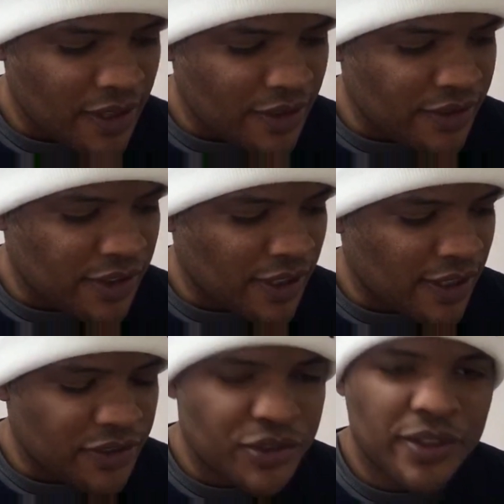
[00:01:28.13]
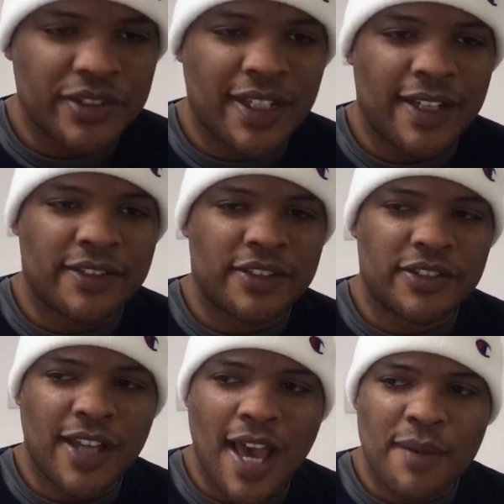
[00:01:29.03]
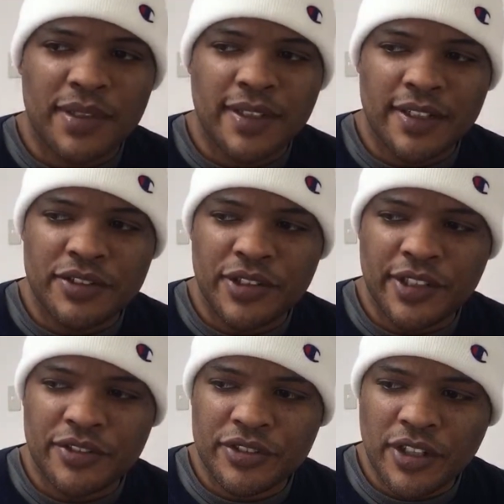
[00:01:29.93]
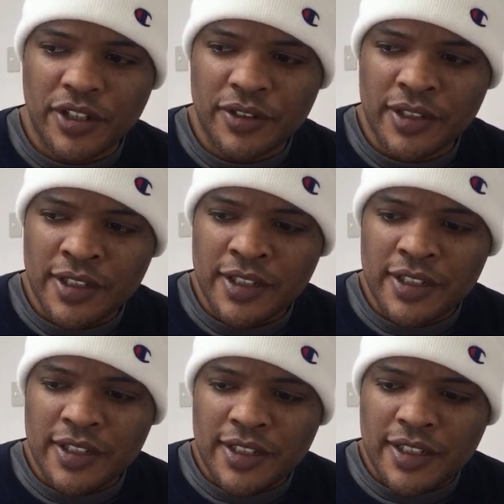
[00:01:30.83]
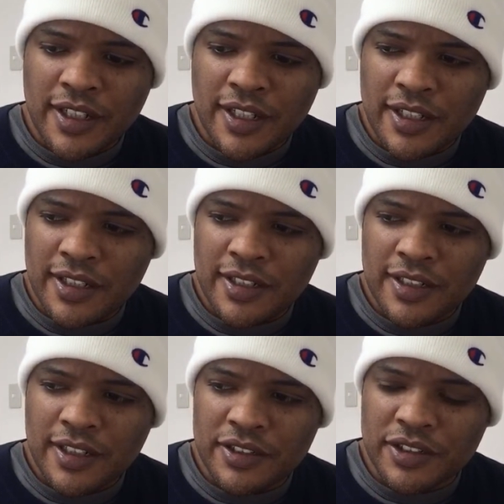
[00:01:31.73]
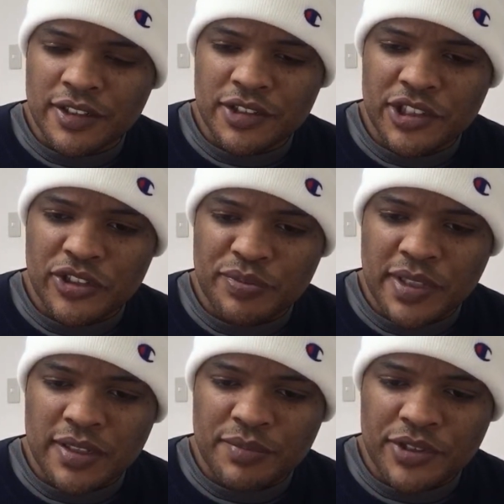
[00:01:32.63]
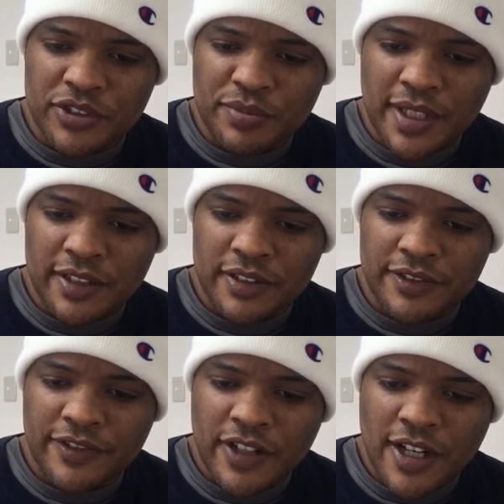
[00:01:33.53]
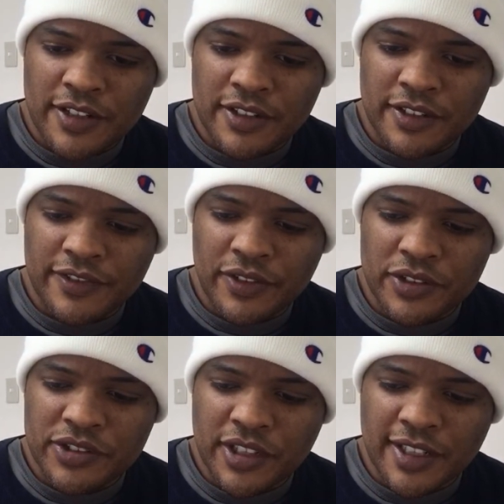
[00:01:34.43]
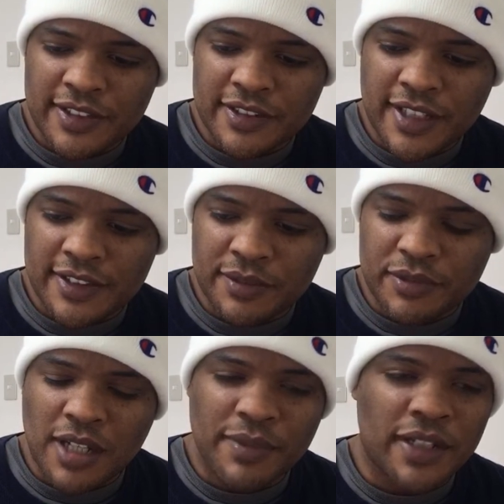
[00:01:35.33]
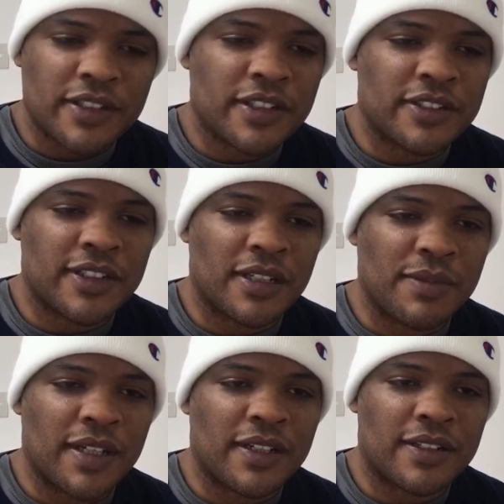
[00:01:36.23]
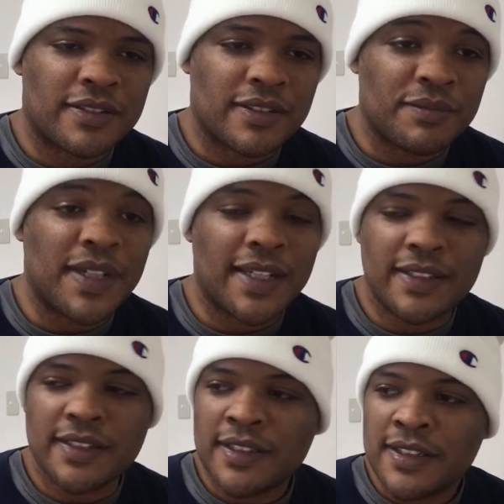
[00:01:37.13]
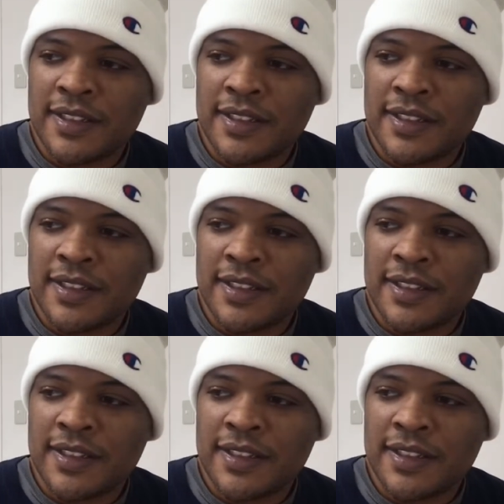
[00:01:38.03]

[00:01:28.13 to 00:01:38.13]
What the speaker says: There's two other cases that happened like 2 years ago. A girl, she's being abused by her father. Unfortunately, a lot of these cases I'm talking about currently are about men.